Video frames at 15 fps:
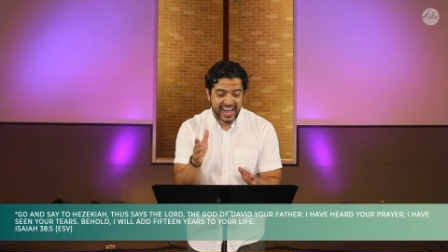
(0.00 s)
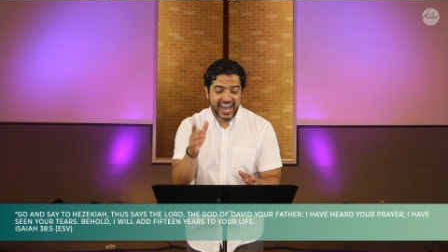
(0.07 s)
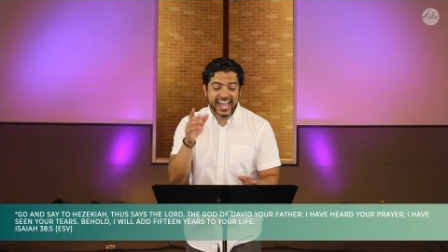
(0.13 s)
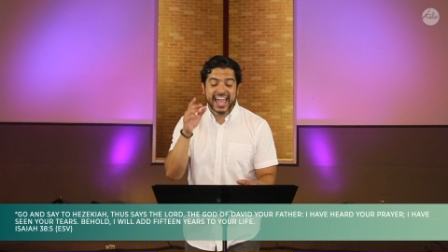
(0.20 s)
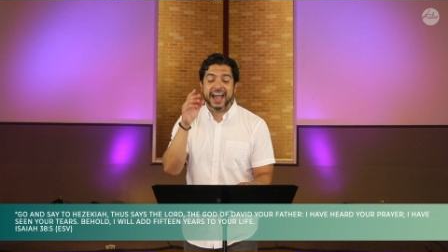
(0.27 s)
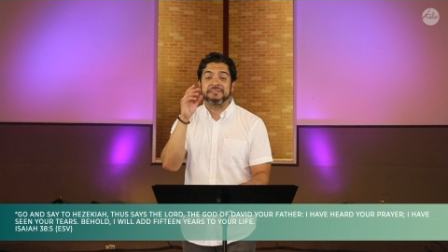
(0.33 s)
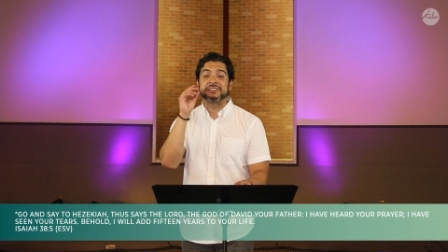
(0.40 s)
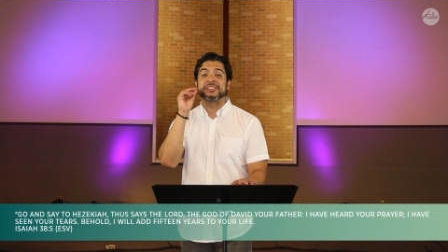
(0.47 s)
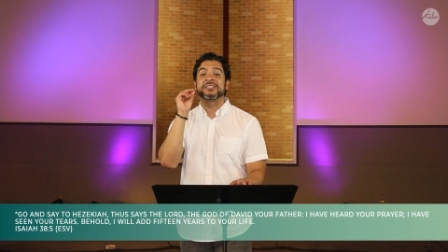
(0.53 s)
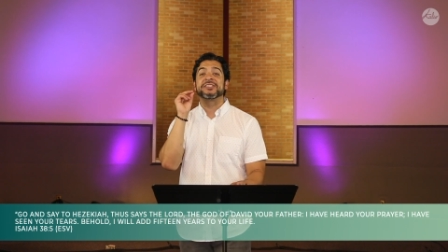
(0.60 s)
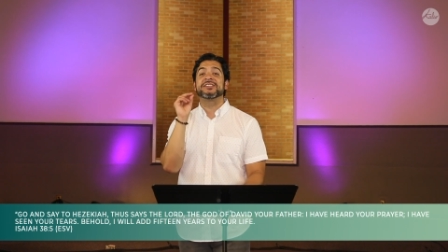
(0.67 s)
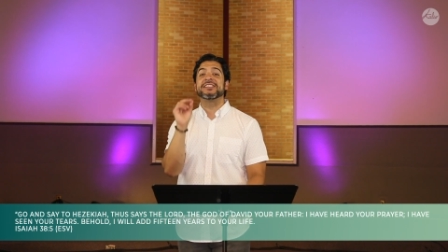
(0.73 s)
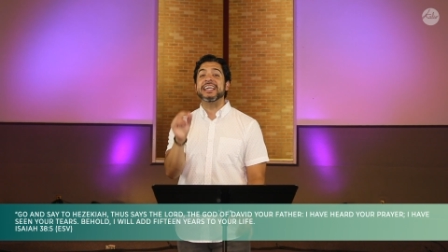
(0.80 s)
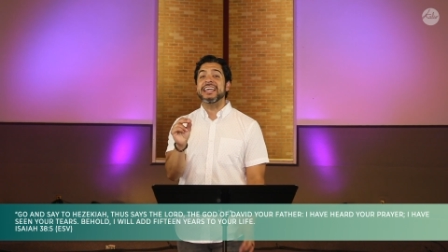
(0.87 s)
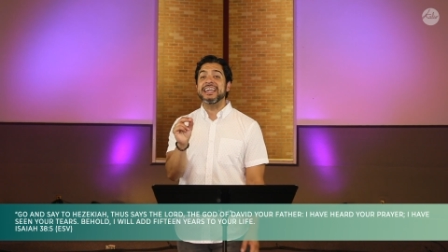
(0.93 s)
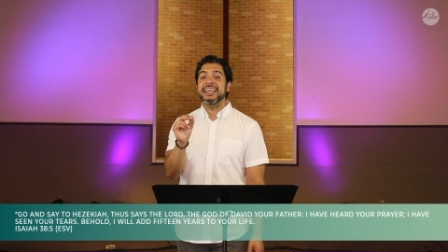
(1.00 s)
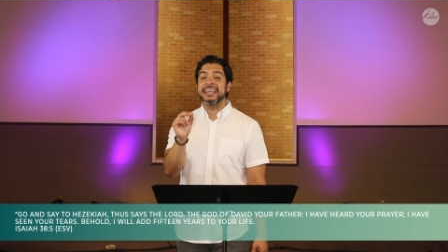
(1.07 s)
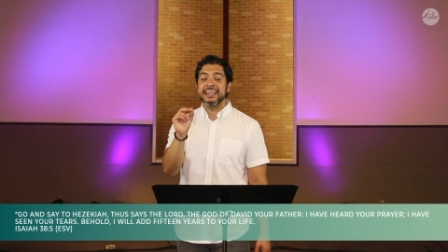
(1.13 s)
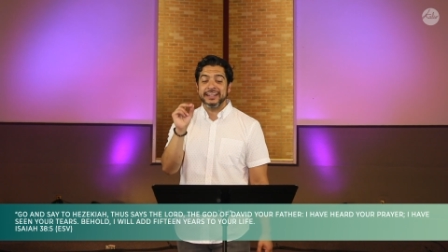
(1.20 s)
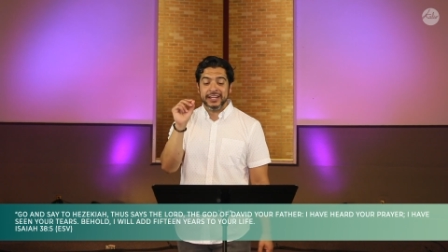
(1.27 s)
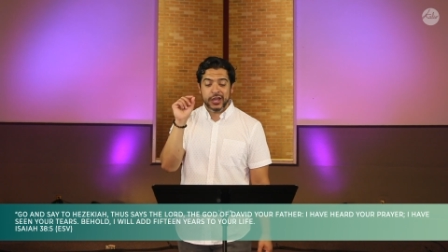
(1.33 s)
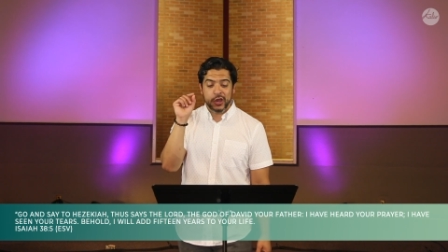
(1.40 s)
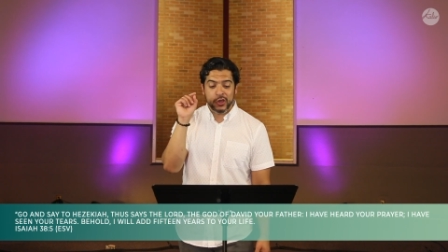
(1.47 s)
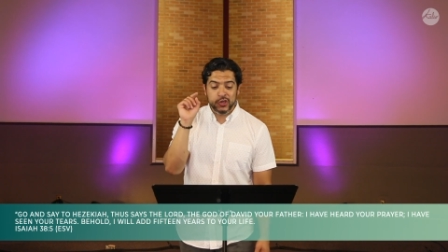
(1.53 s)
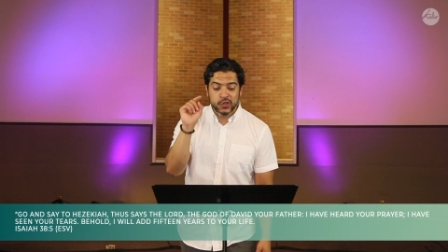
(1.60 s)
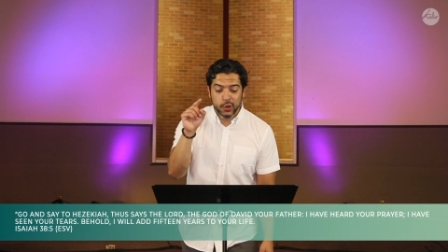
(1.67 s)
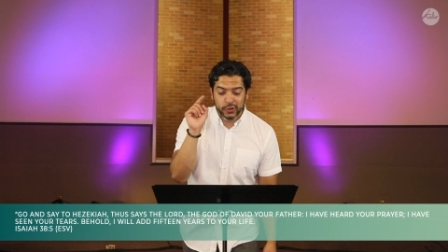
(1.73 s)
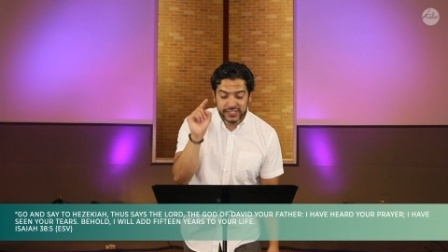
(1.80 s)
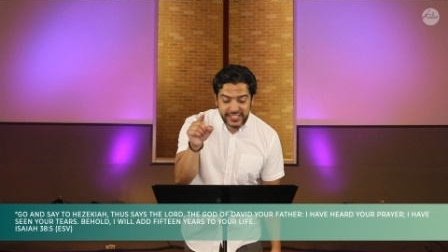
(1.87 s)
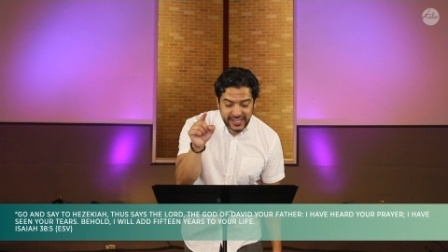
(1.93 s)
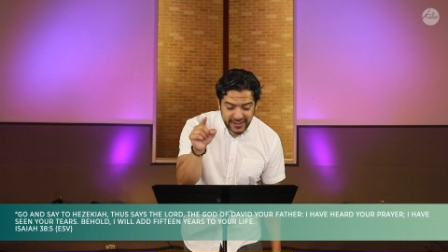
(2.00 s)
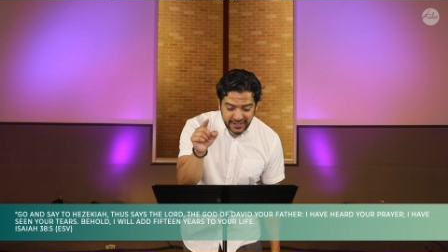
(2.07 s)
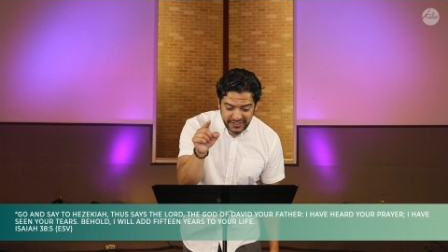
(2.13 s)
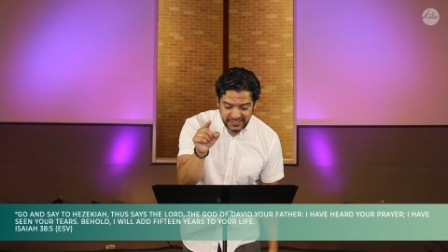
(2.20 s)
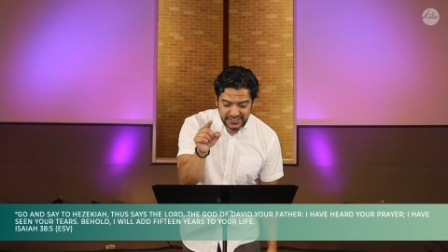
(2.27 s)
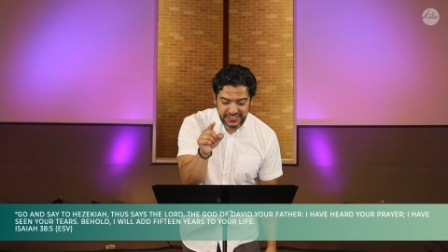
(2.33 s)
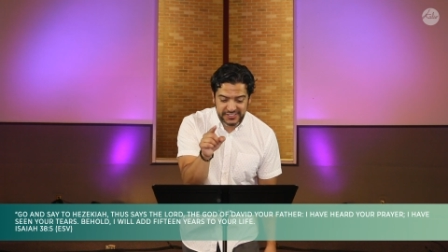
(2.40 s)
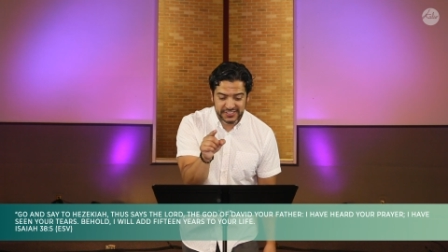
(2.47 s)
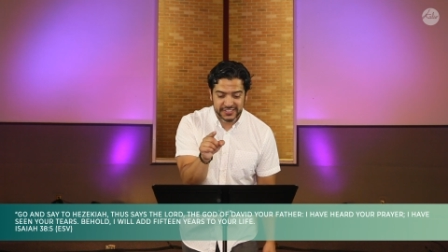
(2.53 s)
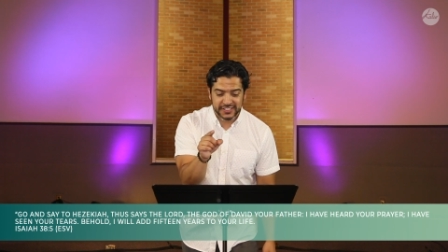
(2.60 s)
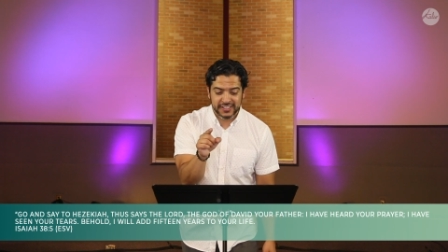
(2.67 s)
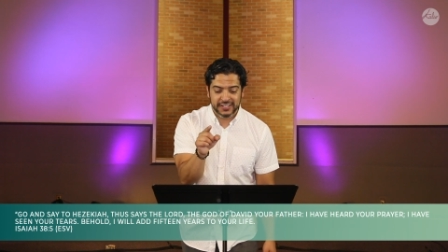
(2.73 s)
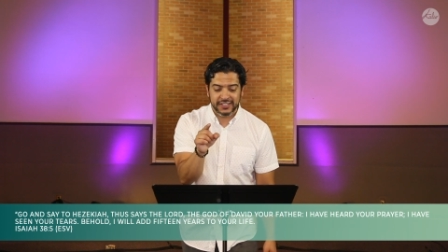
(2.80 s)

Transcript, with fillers: I have seen your tears.